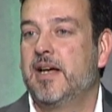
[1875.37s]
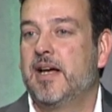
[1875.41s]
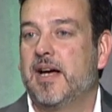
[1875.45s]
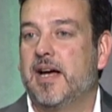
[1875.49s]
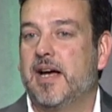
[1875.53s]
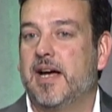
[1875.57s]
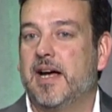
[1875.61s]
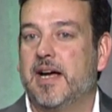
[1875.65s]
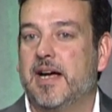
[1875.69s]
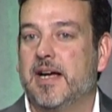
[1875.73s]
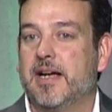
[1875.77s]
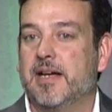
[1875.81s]

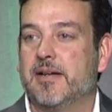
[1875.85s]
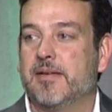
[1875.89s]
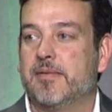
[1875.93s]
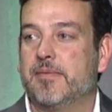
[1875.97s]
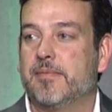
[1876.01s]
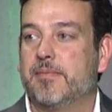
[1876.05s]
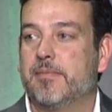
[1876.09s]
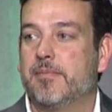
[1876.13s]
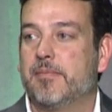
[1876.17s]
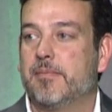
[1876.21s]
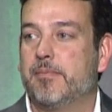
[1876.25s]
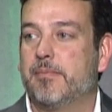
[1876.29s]
Uh,
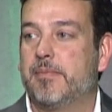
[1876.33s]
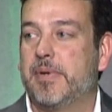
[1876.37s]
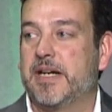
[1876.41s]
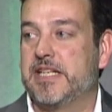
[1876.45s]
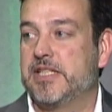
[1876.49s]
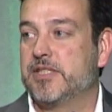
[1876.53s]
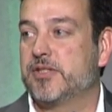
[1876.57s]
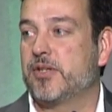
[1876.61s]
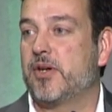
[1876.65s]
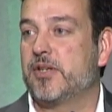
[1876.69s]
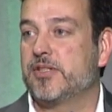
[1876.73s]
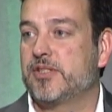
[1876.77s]
but
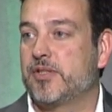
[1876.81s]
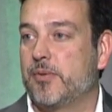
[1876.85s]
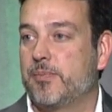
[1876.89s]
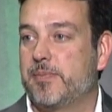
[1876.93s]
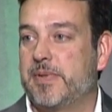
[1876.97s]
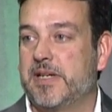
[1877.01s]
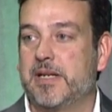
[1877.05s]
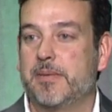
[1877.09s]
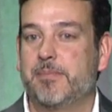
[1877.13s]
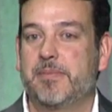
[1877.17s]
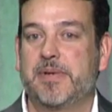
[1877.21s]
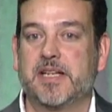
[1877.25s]
he's also
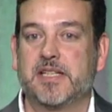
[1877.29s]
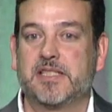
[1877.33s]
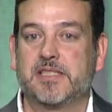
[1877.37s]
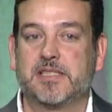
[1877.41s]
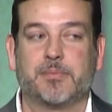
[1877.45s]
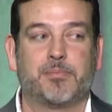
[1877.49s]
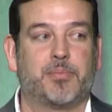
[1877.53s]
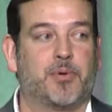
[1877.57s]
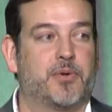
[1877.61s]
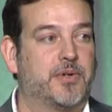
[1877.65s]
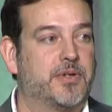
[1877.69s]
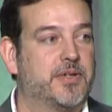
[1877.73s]
been a big
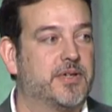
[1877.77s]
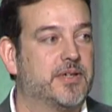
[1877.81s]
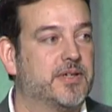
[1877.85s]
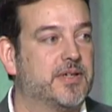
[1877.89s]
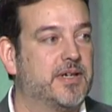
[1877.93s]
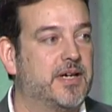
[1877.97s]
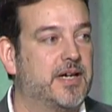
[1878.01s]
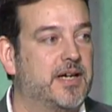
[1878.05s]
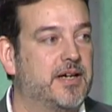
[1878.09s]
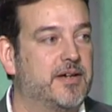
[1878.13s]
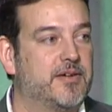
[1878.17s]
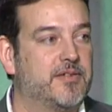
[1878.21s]
supporter
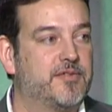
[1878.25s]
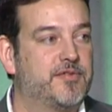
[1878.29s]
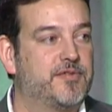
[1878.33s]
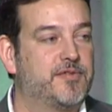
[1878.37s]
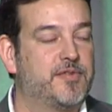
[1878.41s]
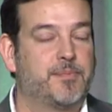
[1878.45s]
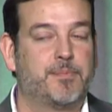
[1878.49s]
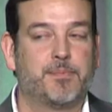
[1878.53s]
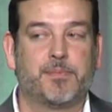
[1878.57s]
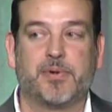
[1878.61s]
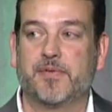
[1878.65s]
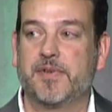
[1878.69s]

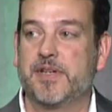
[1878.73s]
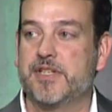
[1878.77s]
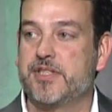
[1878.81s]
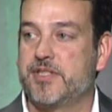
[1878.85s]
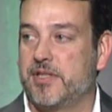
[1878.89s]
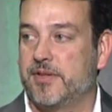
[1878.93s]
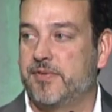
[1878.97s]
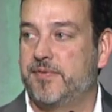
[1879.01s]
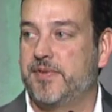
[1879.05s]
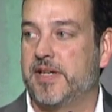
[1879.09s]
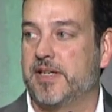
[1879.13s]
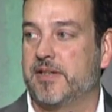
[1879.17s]
of
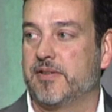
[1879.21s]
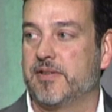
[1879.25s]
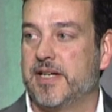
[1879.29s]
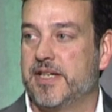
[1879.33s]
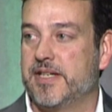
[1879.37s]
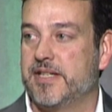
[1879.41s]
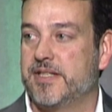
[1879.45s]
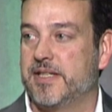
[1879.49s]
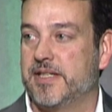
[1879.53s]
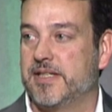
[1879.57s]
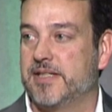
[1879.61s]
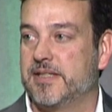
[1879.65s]
provincial
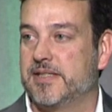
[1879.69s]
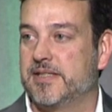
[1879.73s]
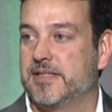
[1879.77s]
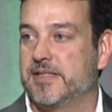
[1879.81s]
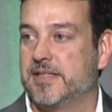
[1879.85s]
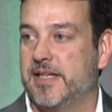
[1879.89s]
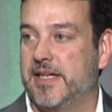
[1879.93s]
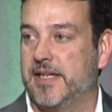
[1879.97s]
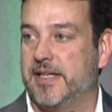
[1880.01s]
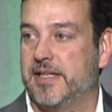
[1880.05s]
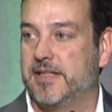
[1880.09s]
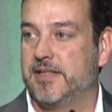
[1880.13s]
federations
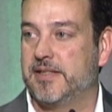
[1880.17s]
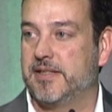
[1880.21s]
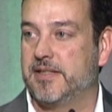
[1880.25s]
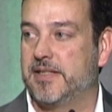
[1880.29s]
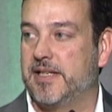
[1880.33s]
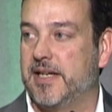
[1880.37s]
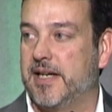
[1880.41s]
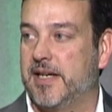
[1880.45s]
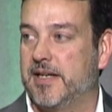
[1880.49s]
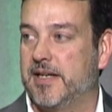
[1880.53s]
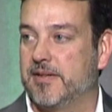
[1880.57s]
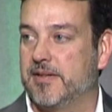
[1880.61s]
and
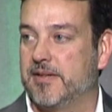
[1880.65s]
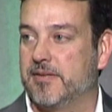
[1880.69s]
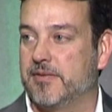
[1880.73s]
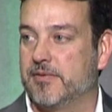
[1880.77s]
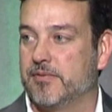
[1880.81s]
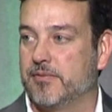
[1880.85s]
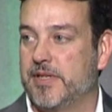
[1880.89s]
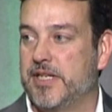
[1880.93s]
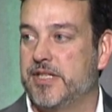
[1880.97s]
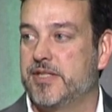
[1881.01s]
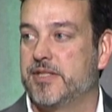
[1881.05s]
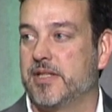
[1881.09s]

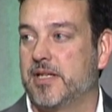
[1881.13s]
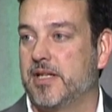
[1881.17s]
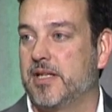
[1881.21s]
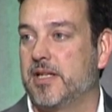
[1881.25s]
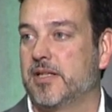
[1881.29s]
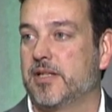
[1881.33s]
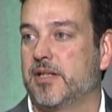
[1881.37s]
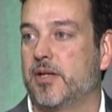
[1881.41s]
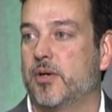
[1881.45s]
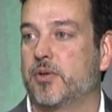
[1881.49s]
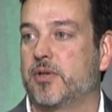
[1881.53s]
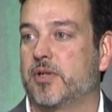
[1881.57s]
regional
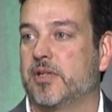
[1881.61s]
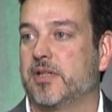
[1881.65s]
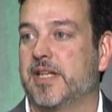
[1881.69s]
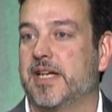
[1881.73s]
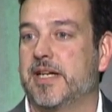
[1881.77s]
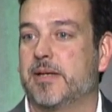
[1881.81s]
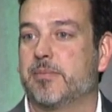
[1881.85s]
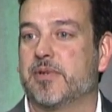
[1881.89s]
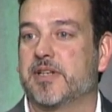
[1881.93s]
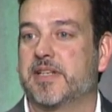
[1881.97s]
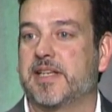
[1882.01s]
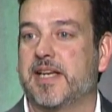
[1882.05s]
and local
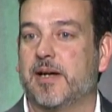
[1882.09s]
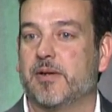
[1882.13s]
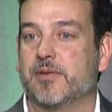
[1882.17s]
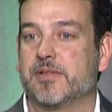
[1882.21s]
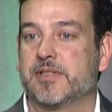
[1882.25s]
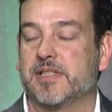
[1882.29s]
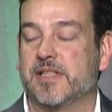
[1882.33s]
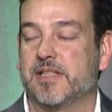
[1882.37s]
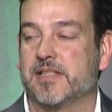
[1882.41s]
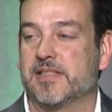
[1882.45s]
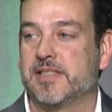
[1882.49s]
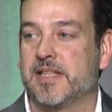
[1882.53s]
labor
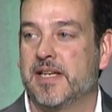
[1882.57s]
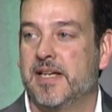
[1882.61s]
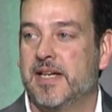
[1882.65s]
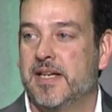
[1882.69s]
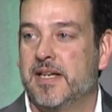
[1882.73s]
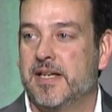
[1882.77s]
councils.